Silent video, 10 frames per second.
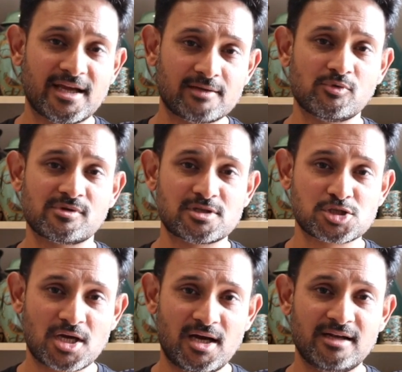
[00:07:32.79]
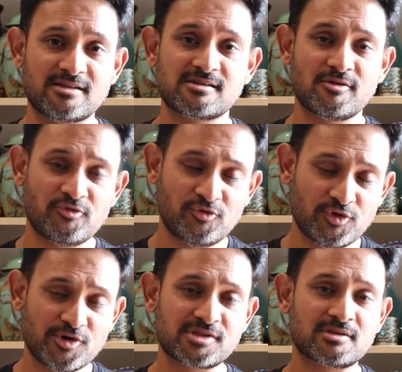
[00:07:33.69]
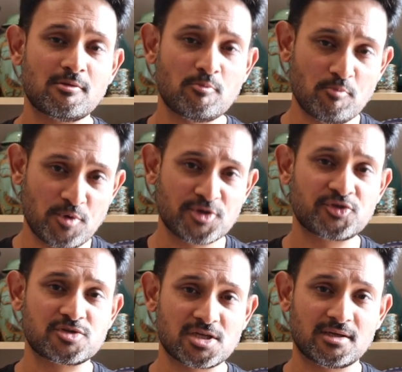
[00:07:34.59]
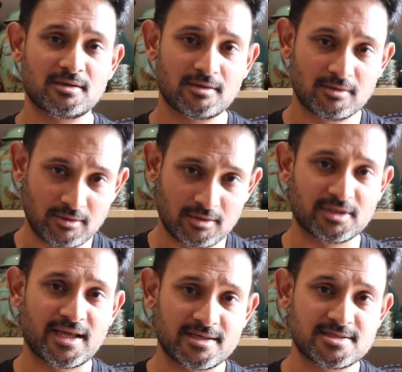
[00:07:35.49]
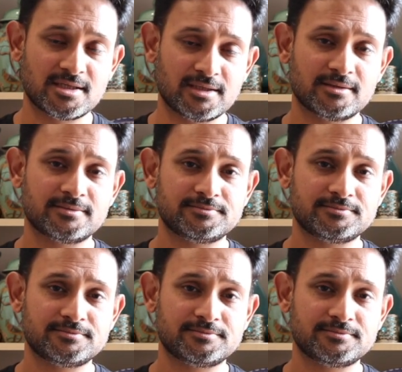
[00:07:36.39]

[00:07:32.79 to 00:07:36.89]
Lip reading: that was the child's first birthday on that day.